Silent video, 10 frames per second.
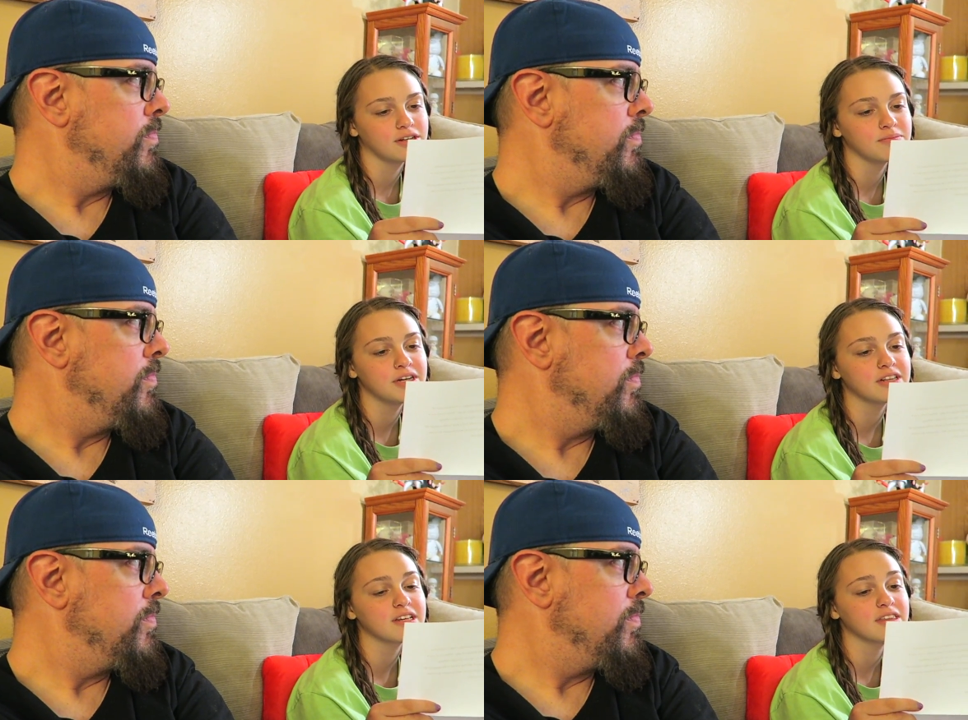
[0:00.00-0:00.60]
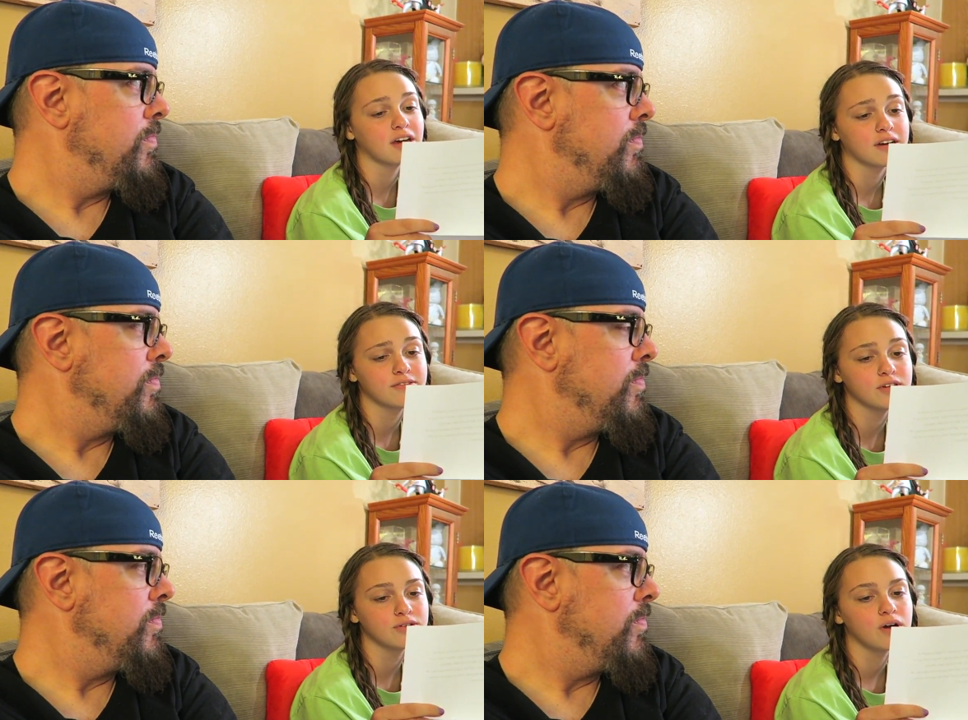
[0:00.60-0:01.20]
Speaker 1: and immediately thought
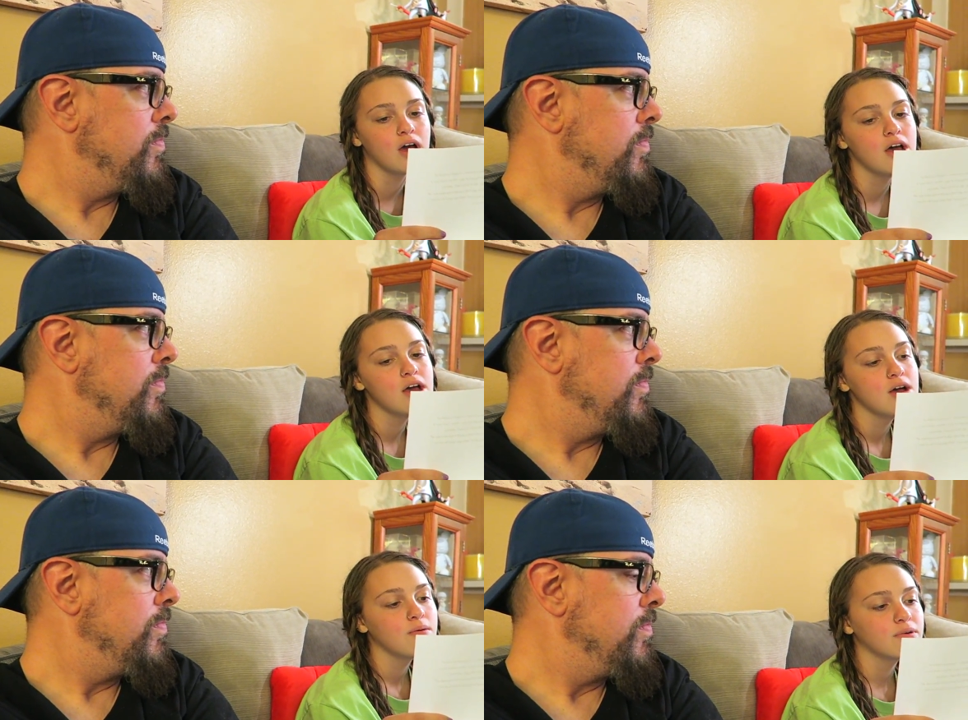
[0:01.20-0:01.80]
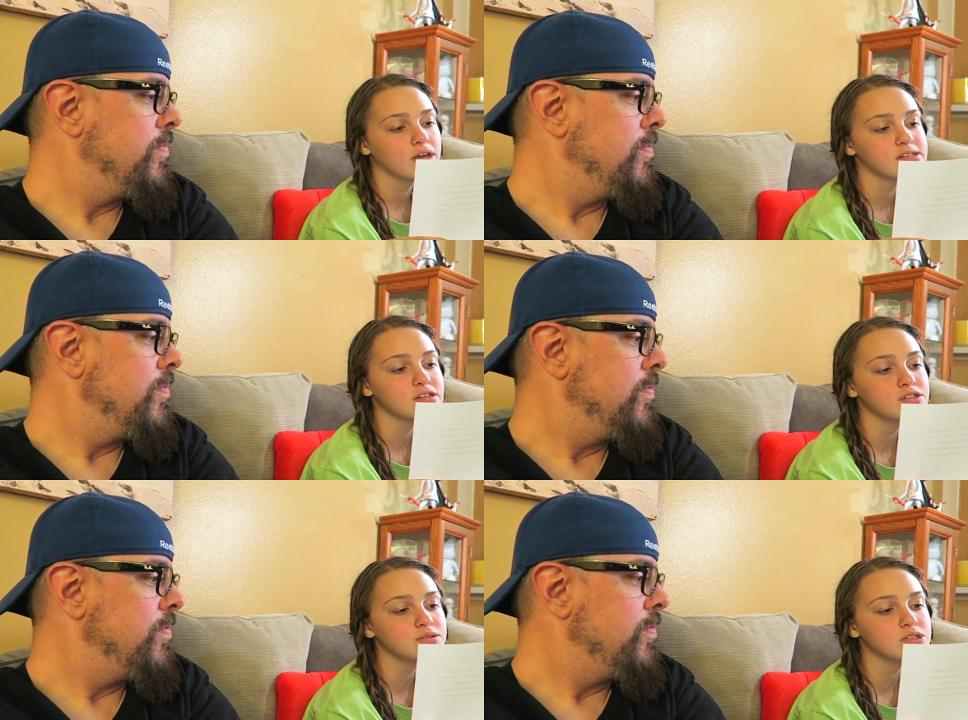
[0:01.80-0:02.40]
of you. When I
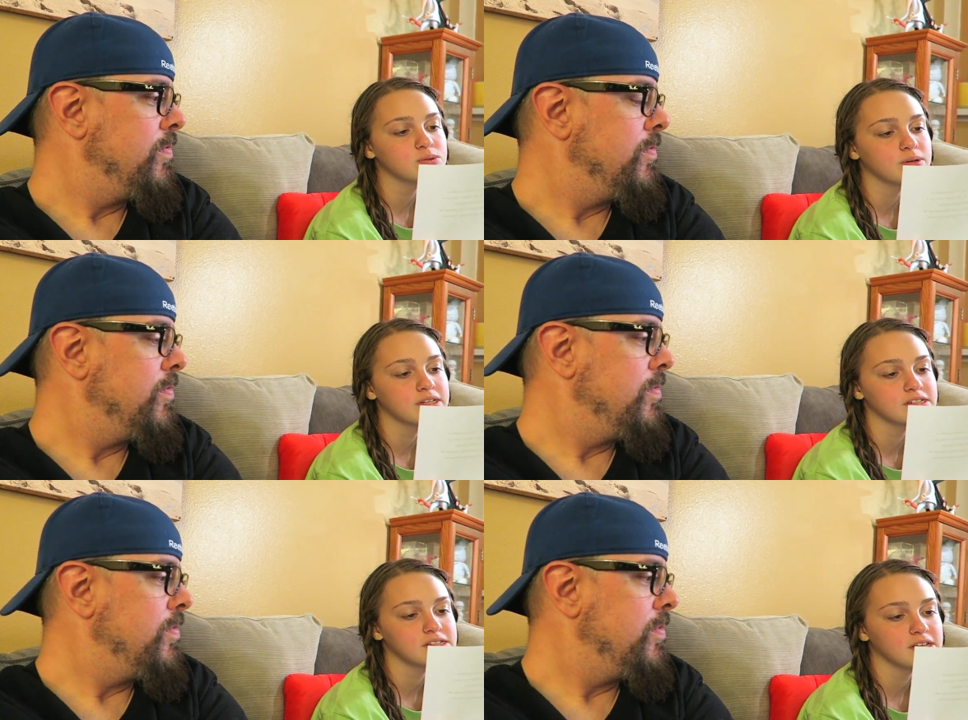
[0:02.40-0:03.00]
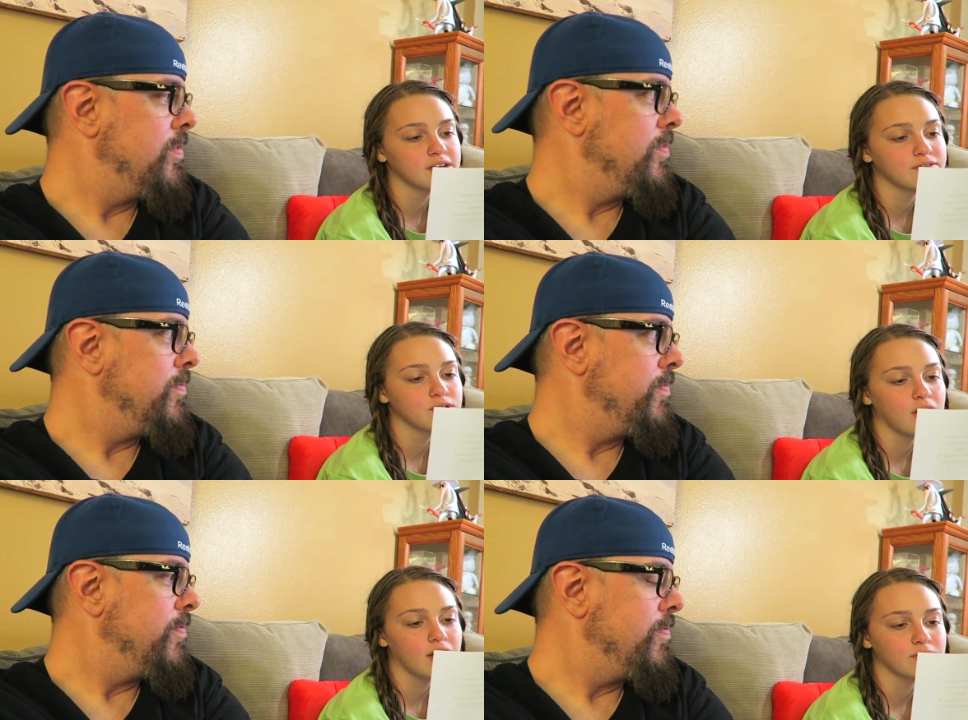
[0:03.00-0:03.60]
sent you a tweet to see if
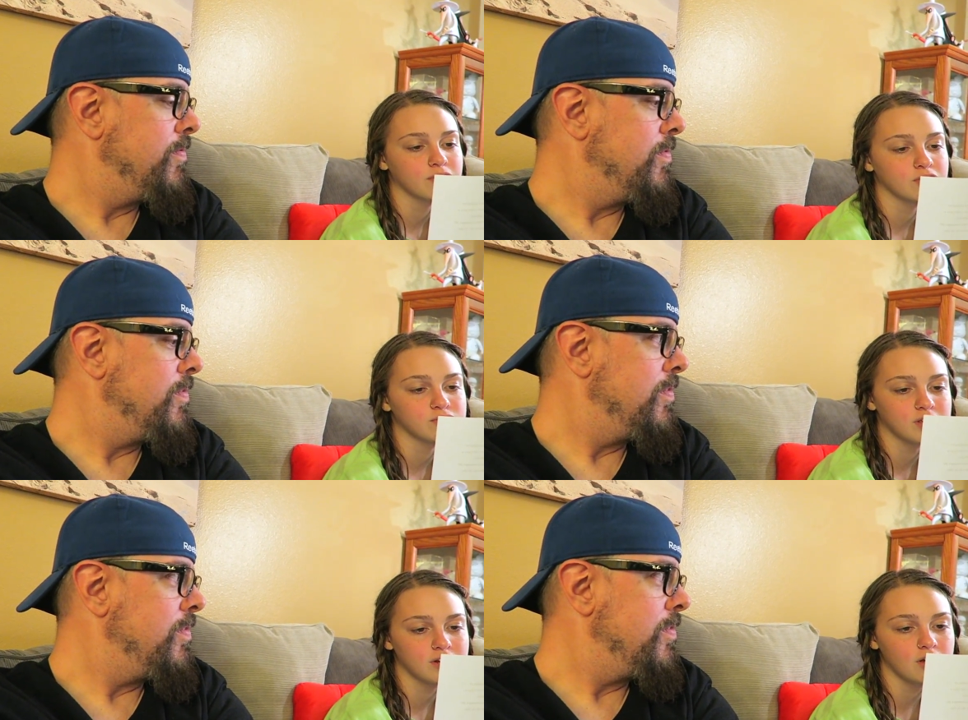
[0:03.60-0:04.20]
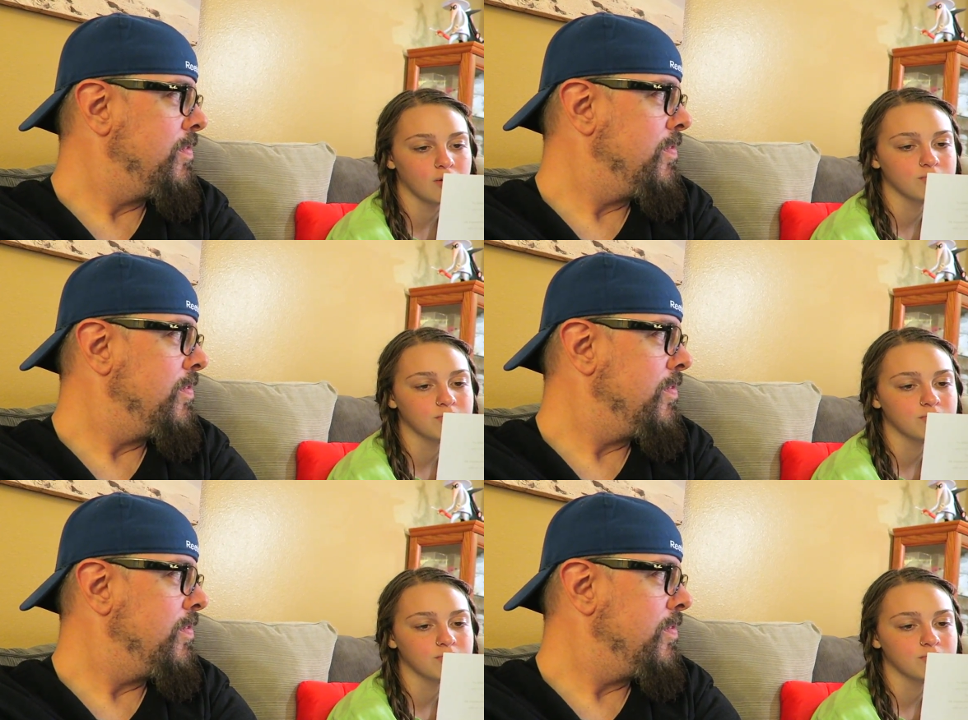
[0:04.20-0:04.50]
you had one, you said no.